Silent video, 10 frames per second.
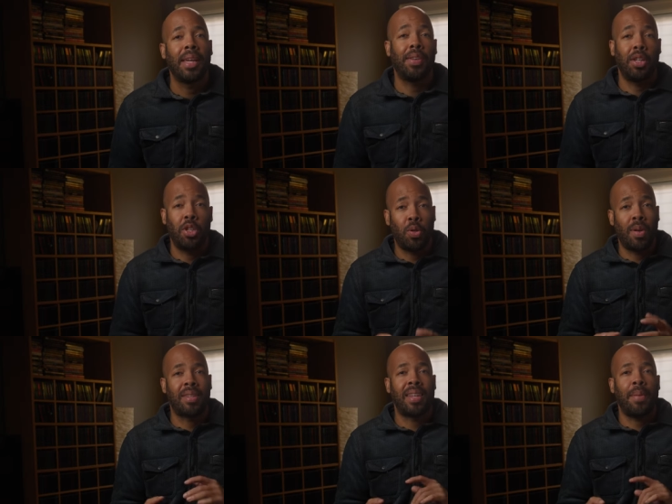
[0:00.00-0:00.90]
If you
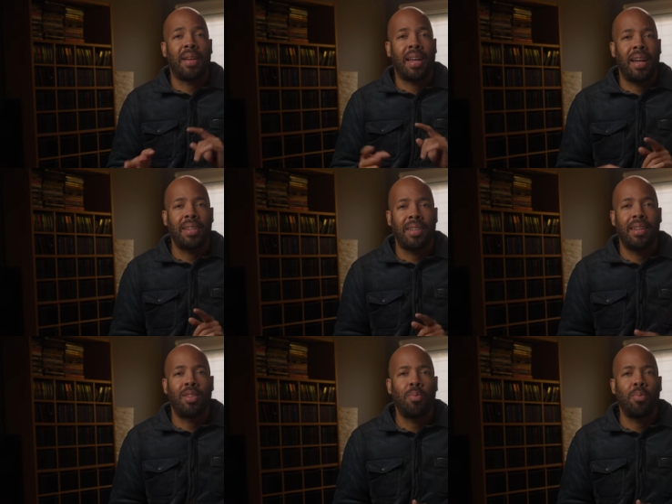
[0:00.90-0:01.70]
enjoyed this type of content,